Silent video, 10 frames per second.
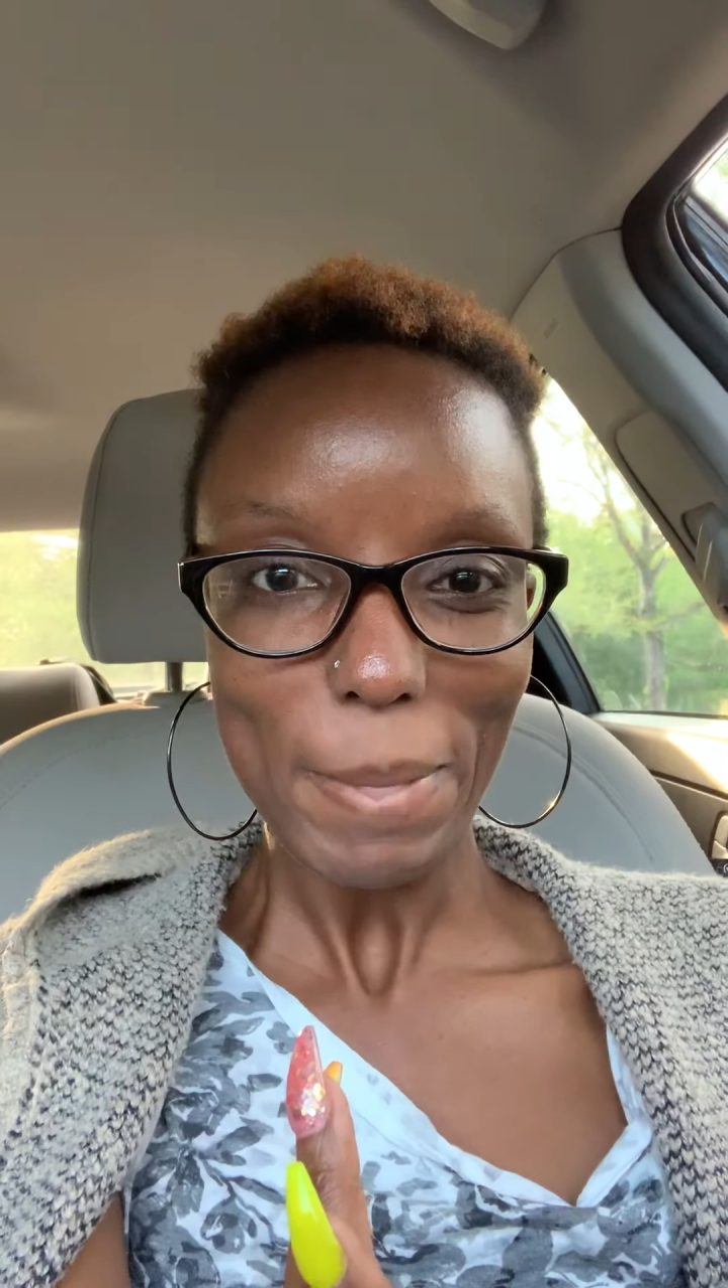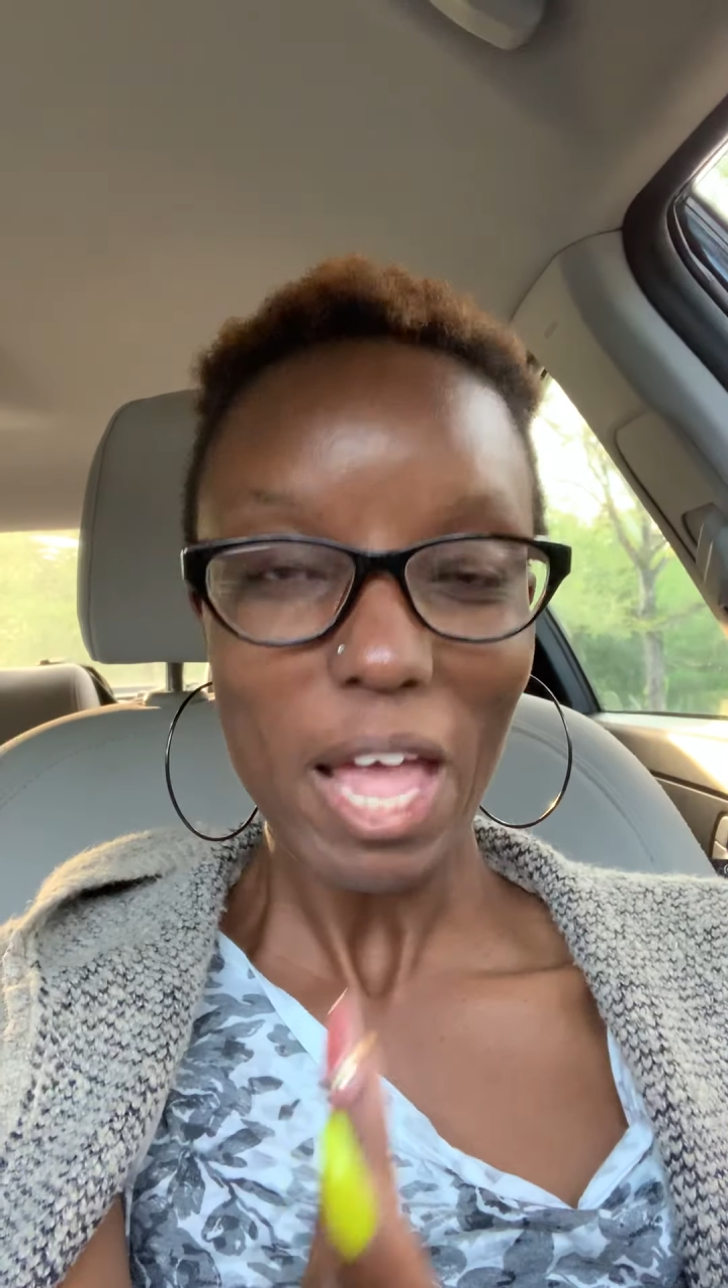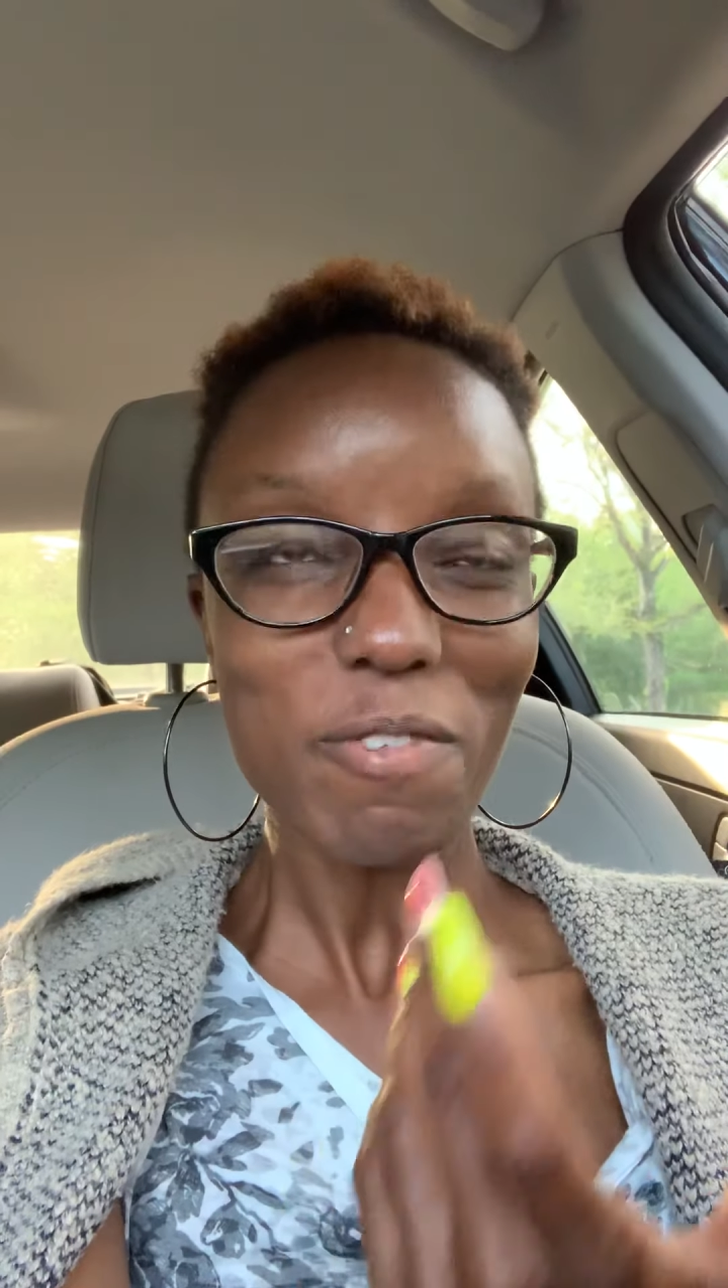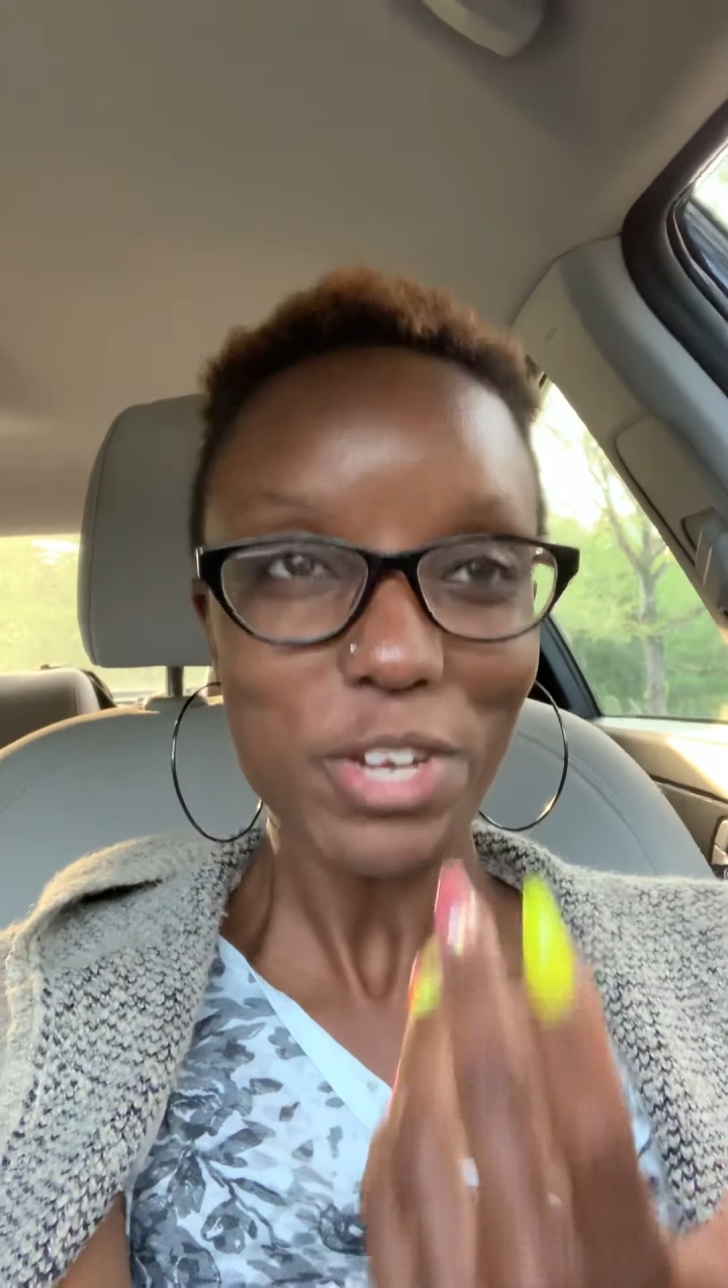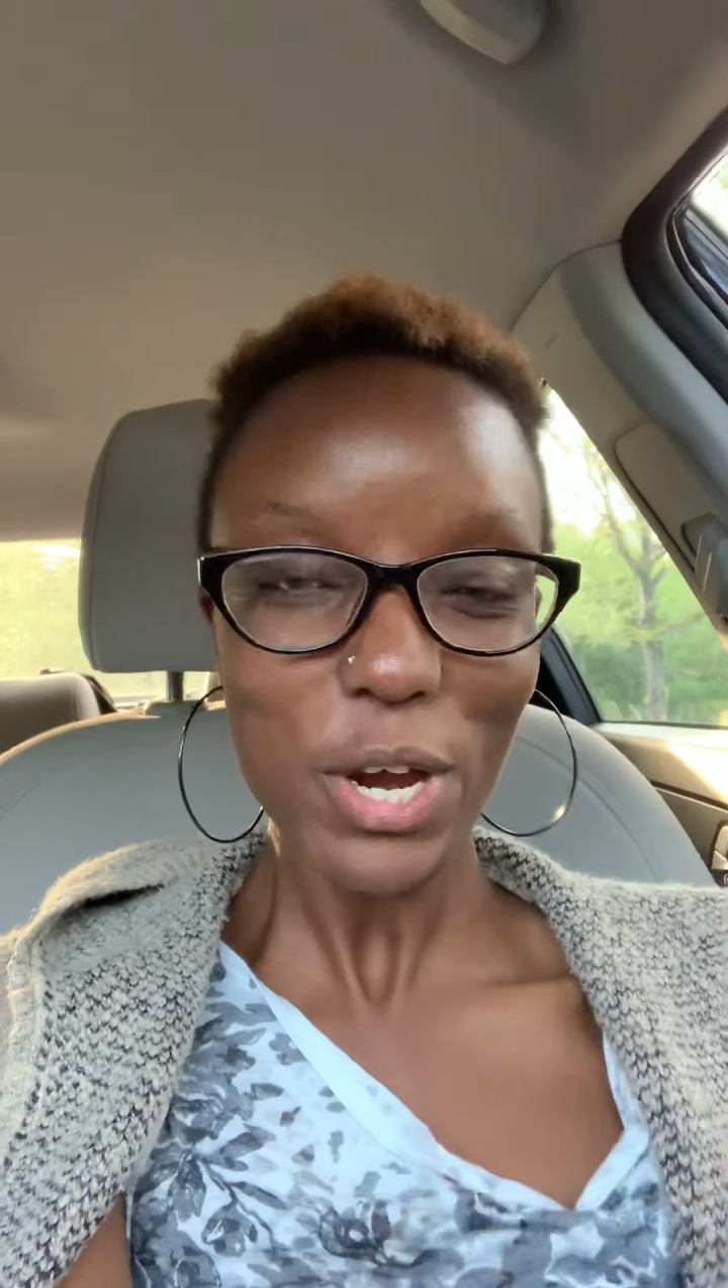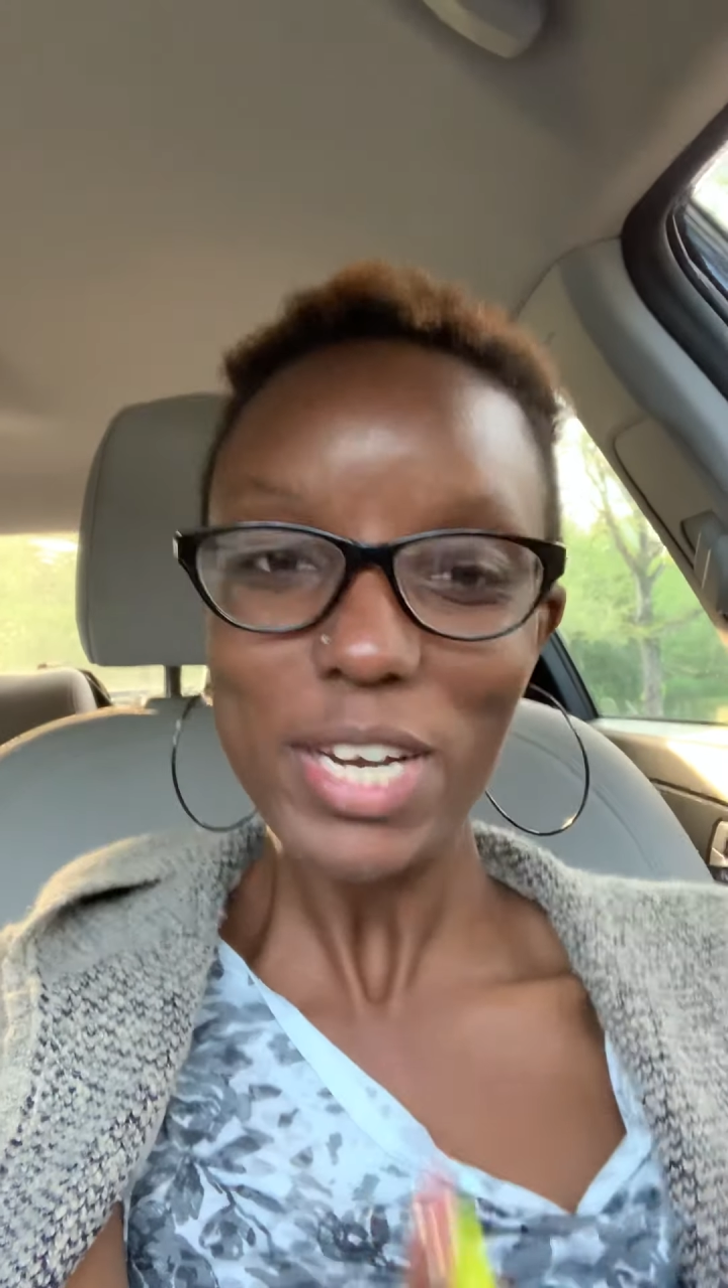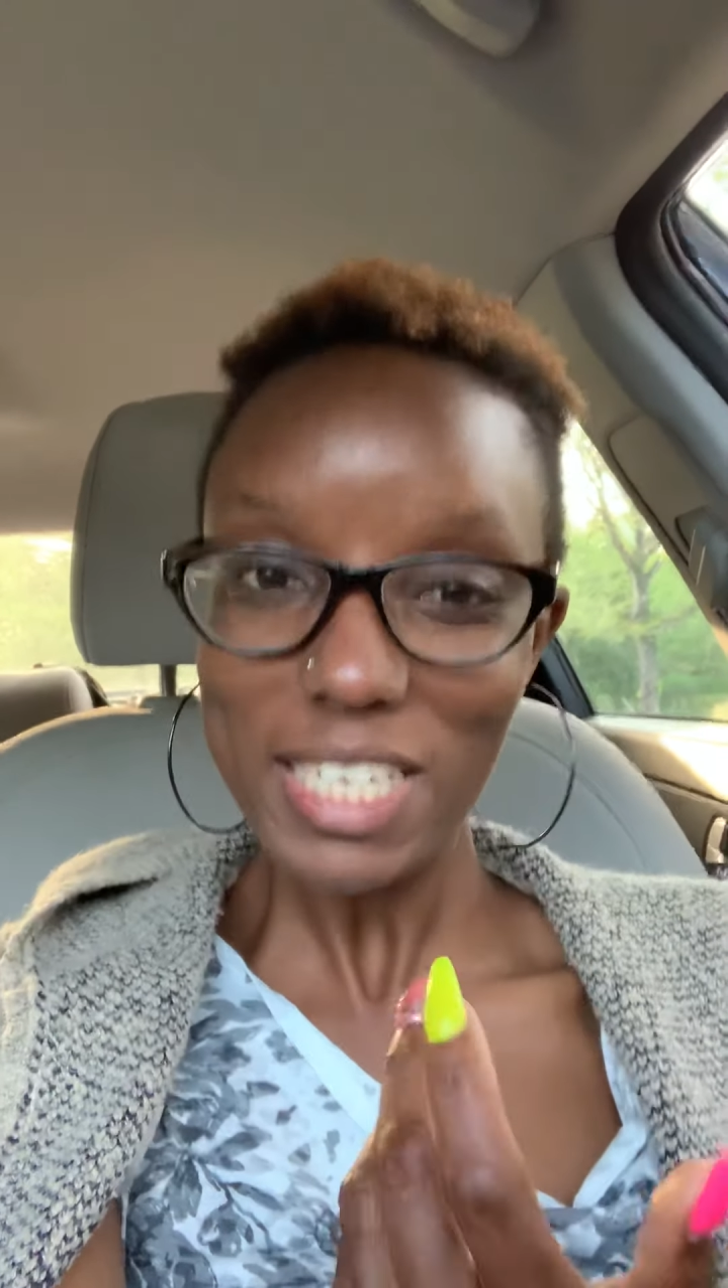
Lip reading: If you're in a